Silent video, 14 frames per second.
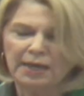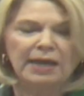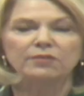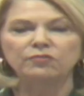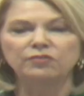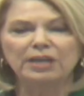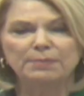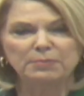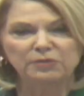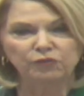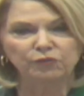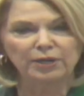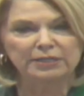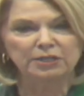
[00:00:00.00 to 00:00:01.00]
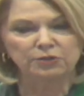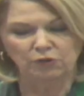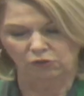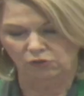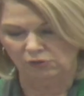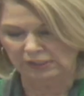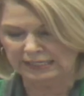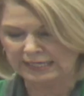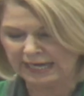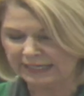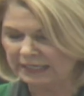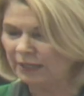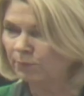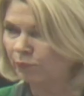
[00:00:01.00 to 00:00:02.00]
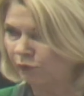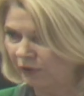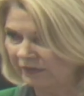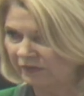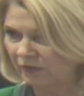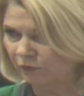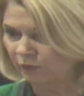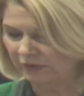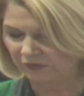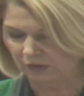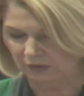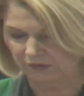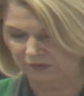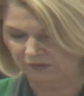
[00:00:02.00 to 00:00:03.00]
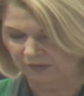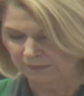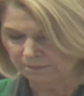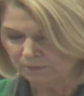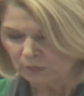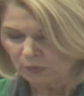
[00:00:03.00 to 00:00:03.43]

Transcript: has demonstrated early and impressive results.